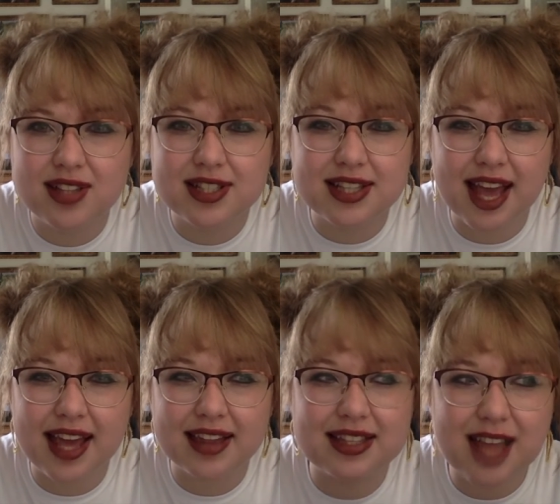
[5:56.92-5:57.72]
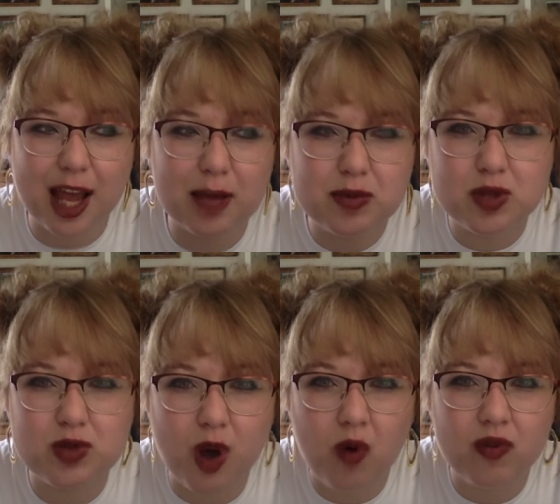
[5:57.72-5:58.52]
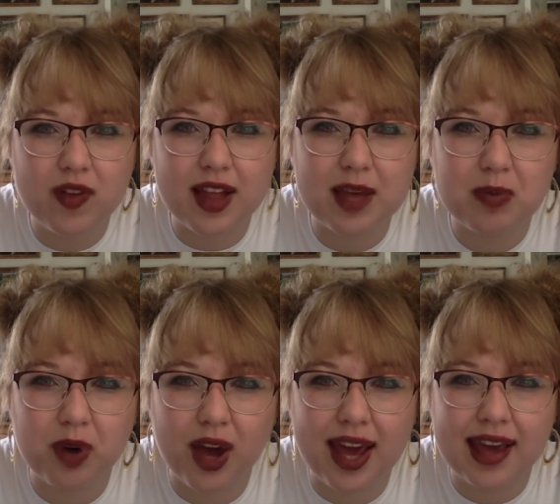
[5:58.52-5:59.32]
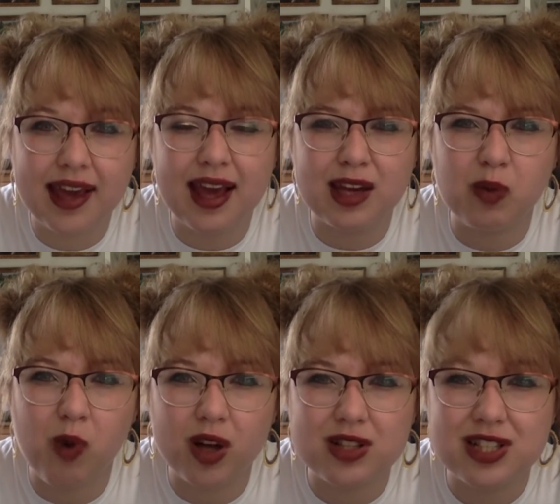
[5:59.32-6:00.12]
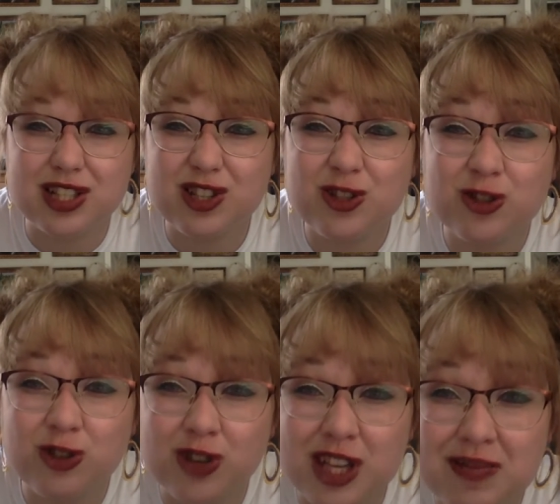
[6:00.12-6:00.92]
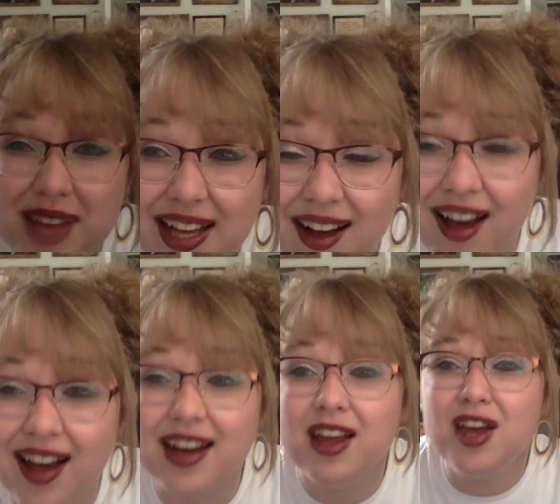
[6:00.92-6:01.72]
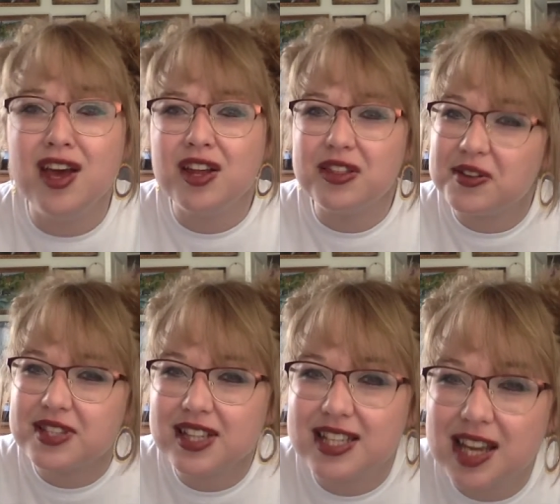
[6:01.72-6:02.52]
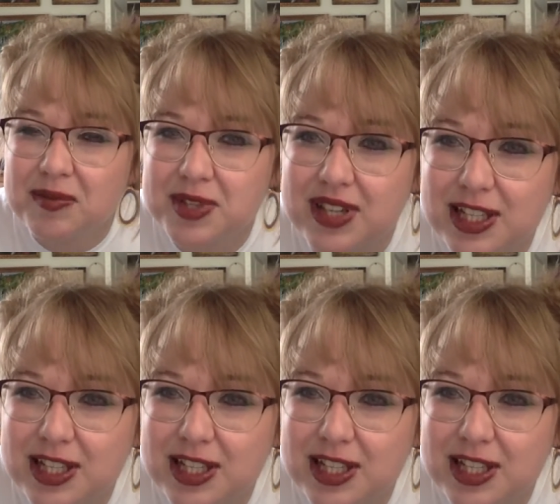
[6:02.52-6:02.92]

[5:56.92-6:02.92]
She's like, the times you don't feel like praying and you want to just scream at God, those are the times you need